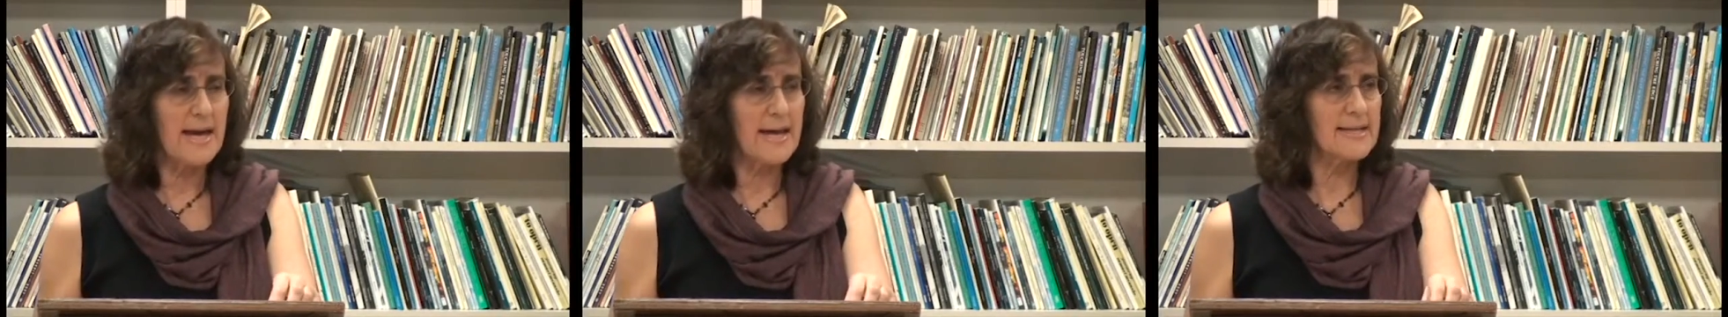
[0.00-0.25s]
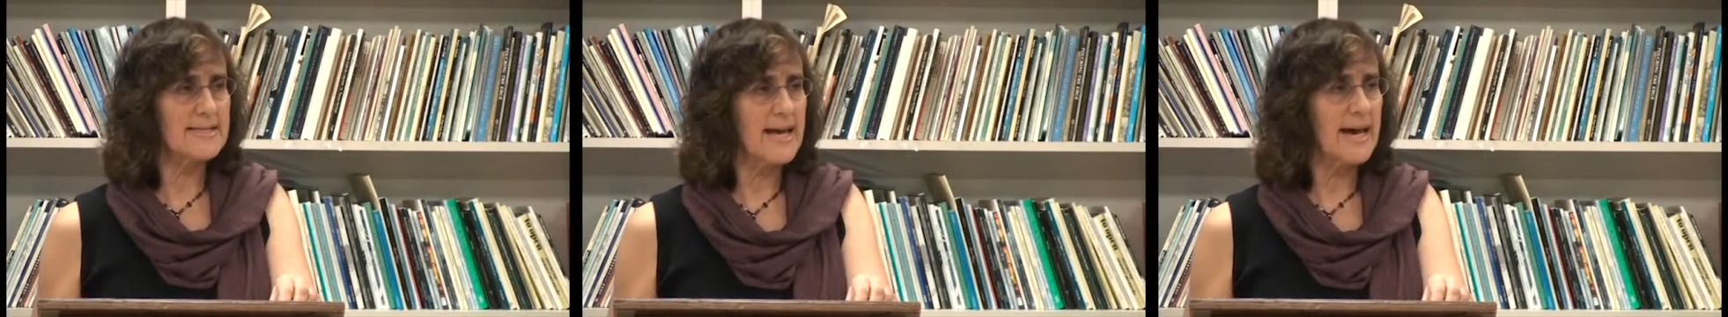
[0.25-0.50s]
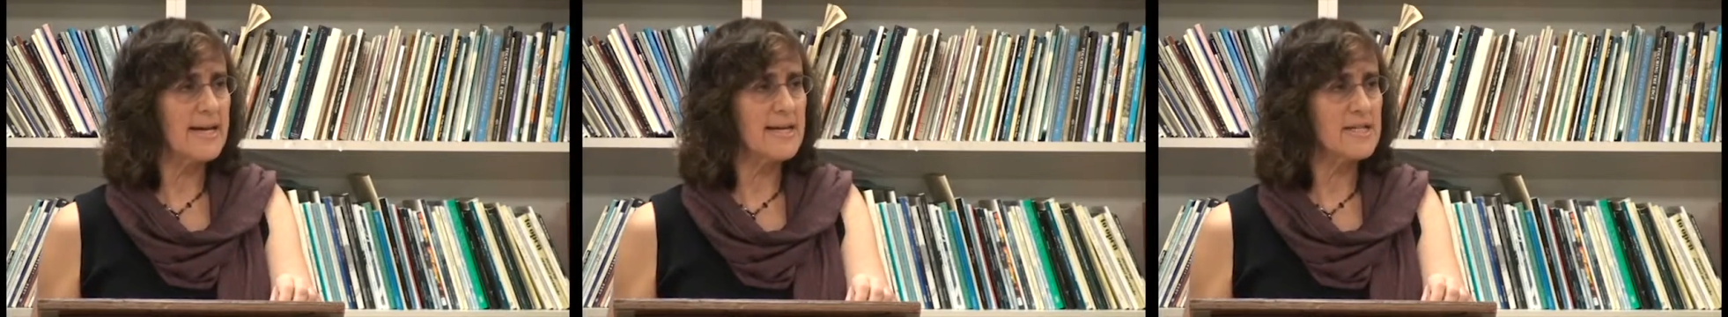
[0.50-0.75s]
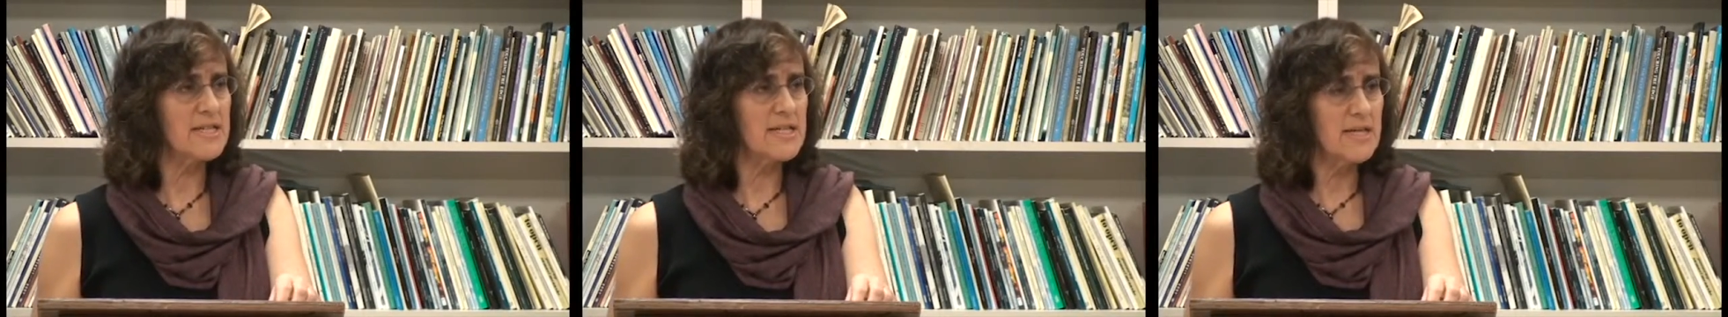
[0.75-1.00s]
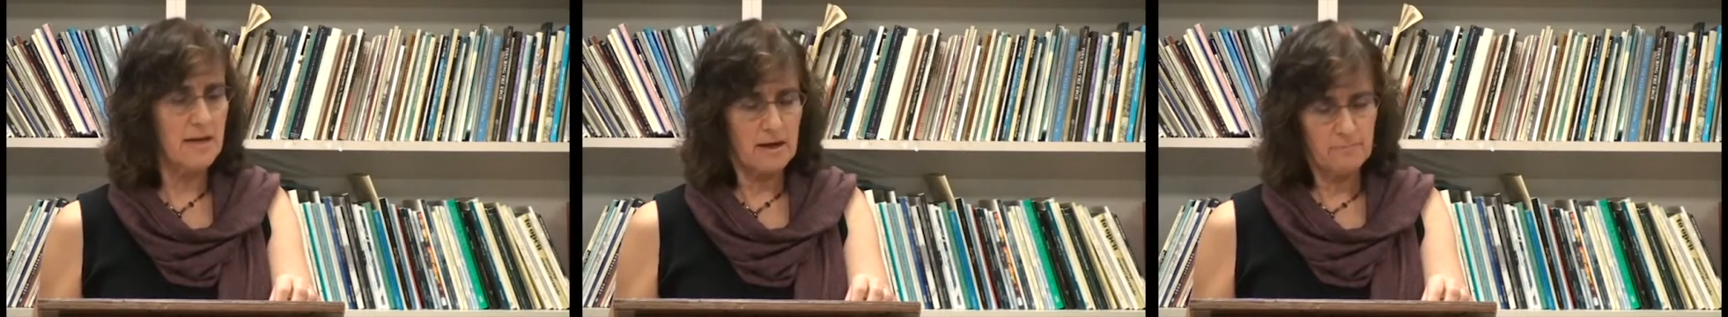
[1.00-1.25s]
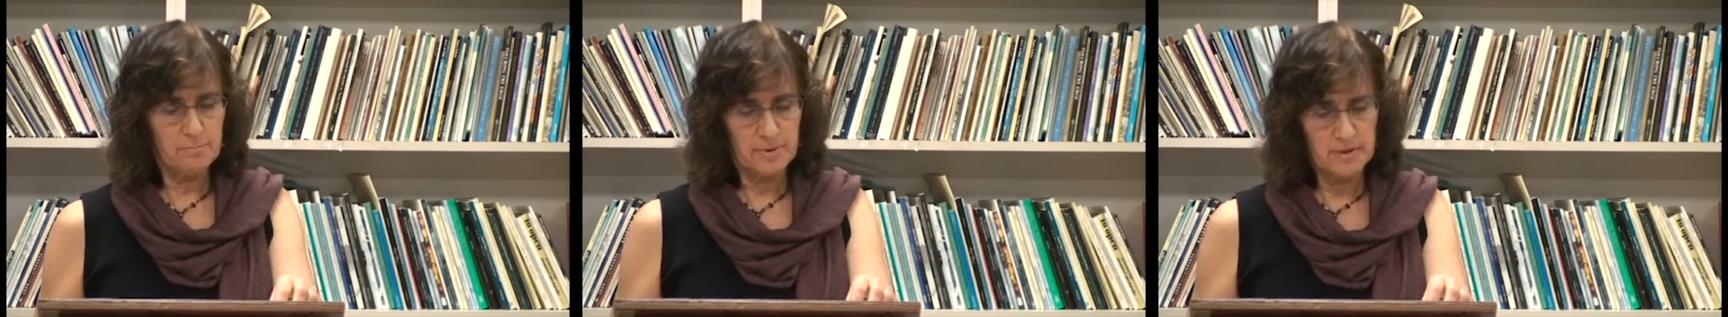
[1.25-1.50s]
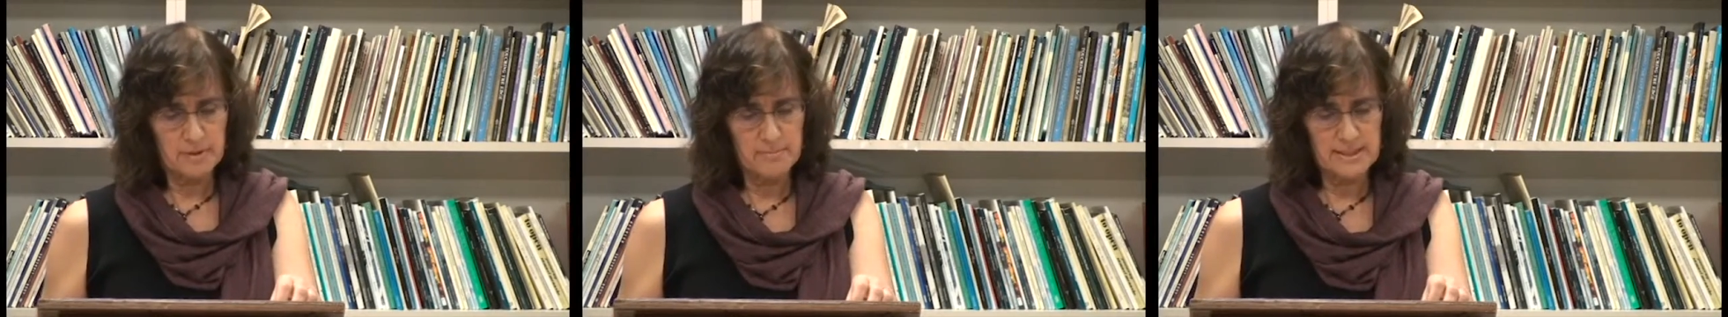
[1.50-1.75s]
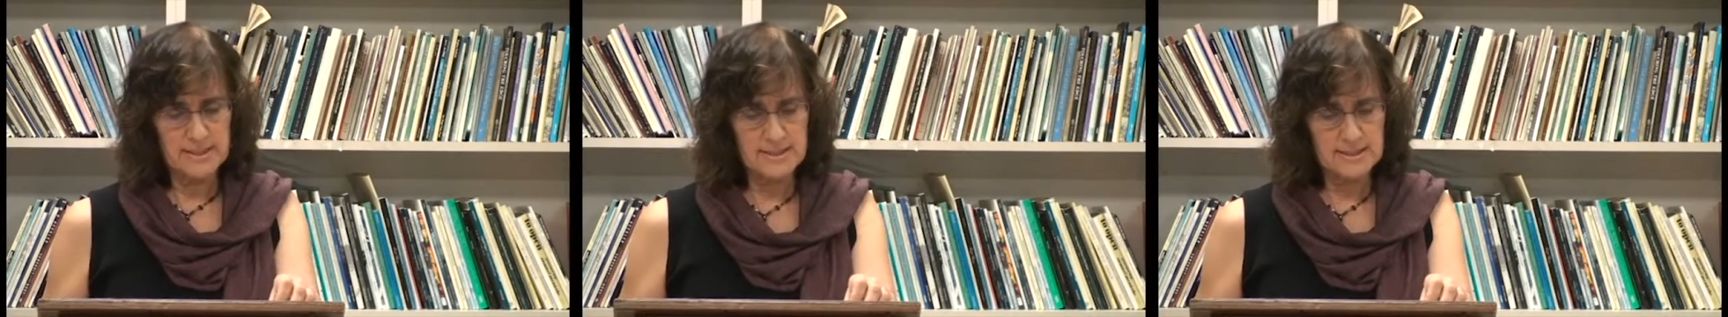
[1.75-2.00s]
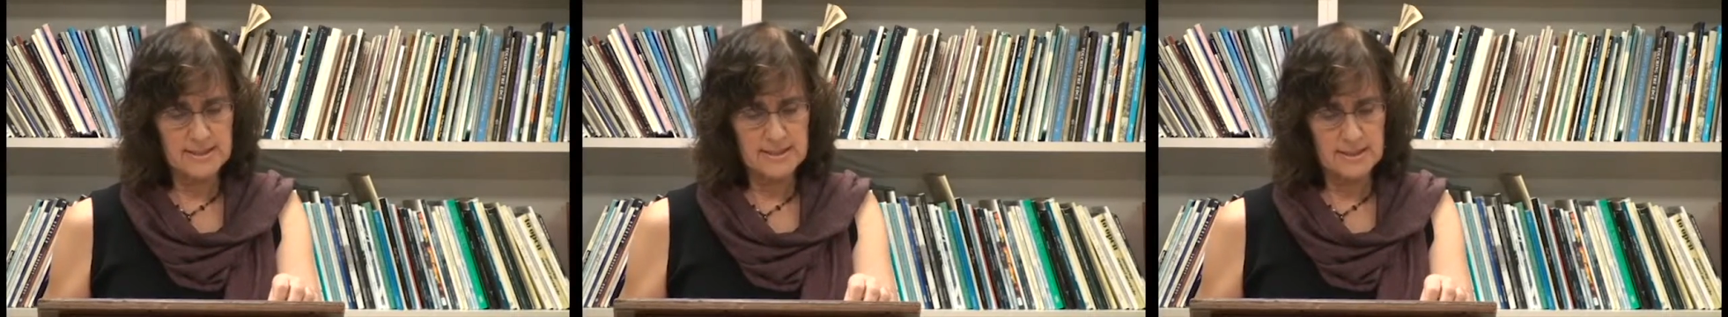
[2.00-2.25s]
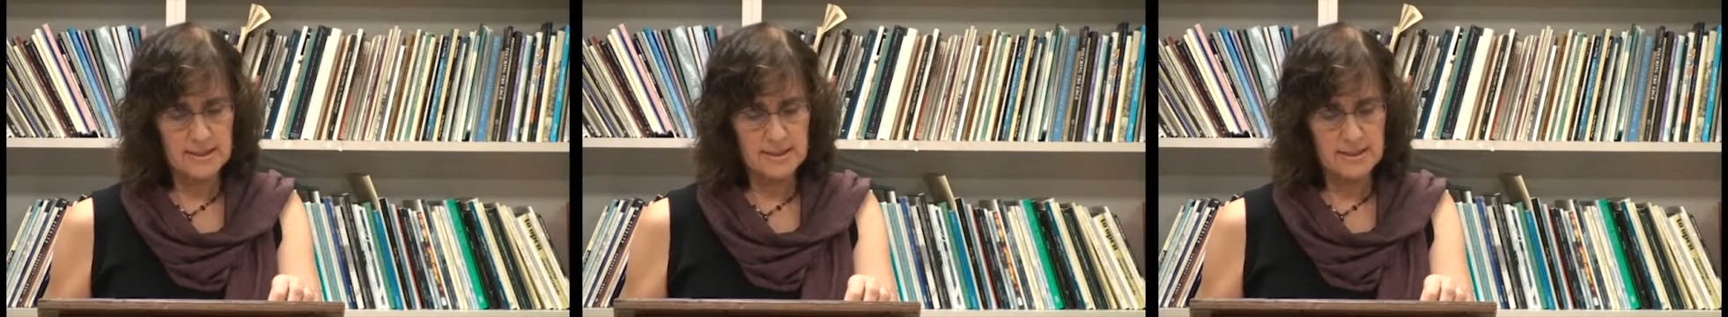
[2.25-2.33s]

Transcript: anxiety of permanence,